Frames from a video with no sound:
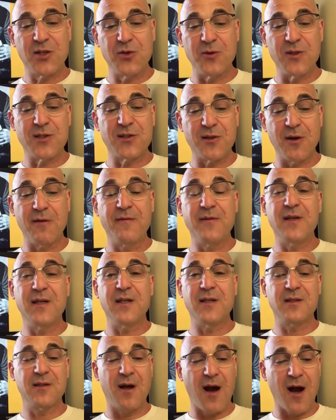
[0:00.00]
to a
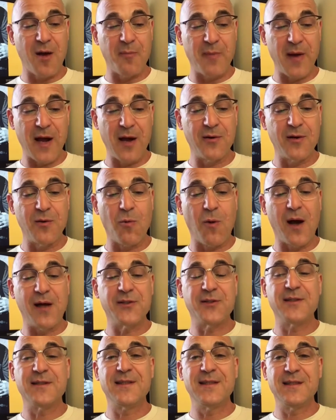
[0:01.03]
Soviet compound in
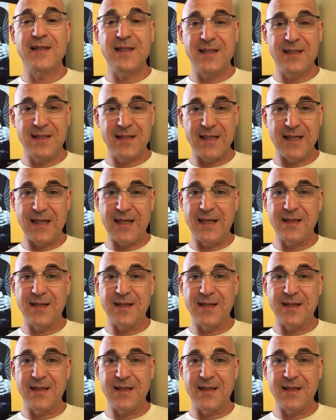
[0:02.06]
Washington, D.C.